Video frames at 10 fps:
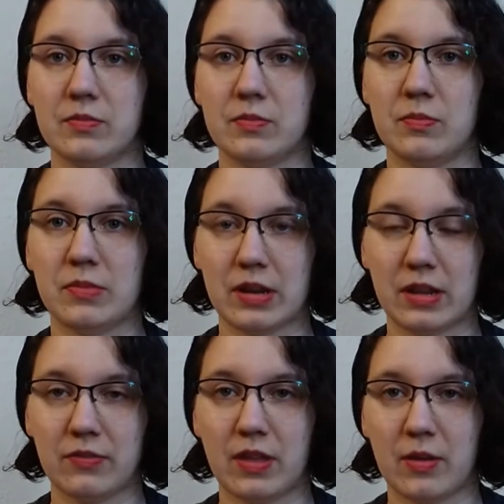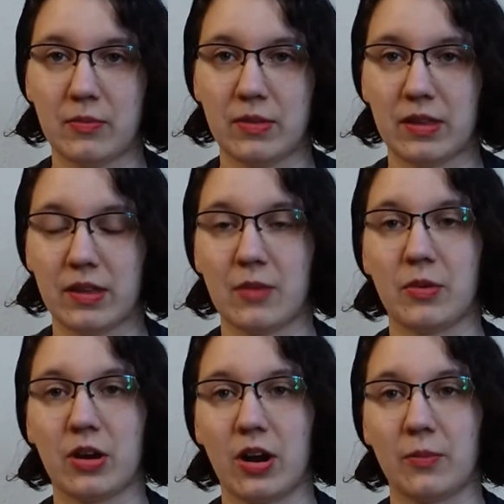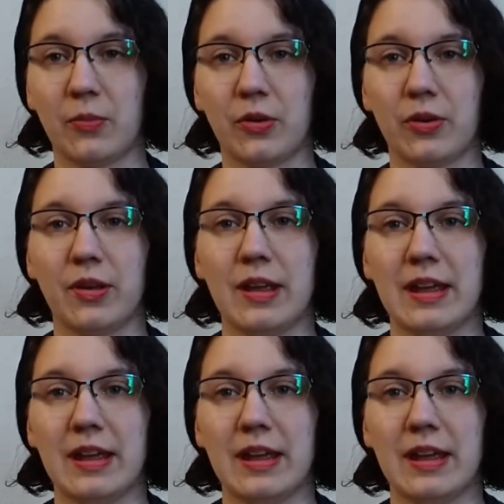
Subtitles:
many of them come in cardboard